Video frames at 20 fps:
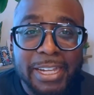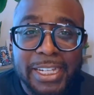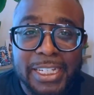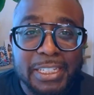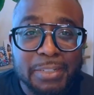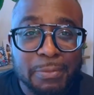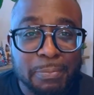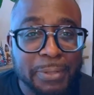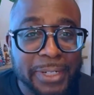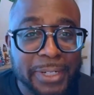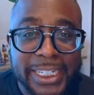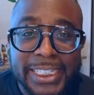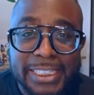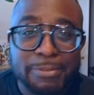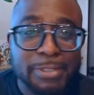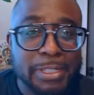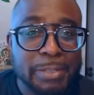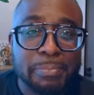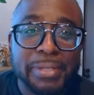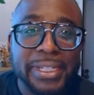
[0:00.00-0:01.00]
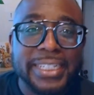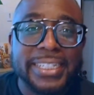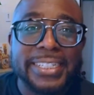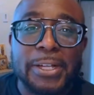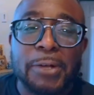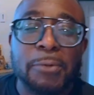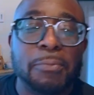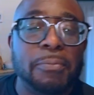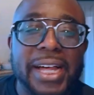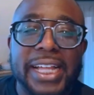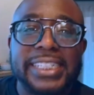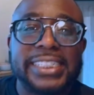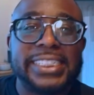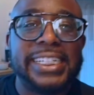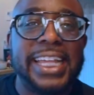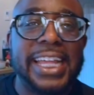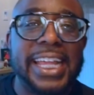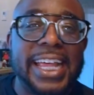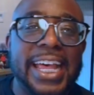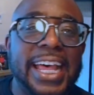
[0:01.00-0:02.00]
experience would have been so much,
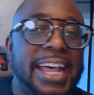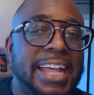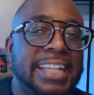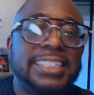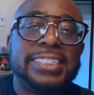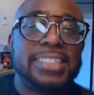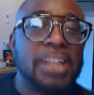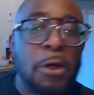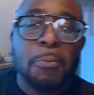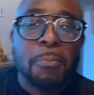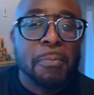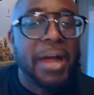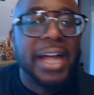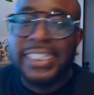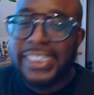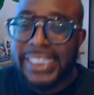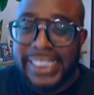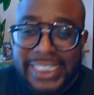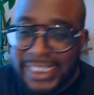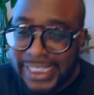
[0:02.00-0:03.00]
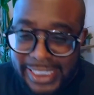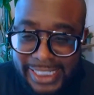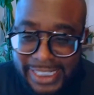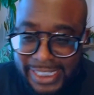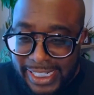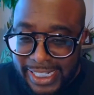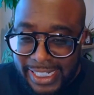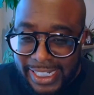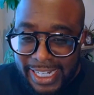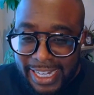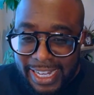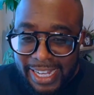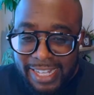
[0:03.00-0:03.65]
so much easier.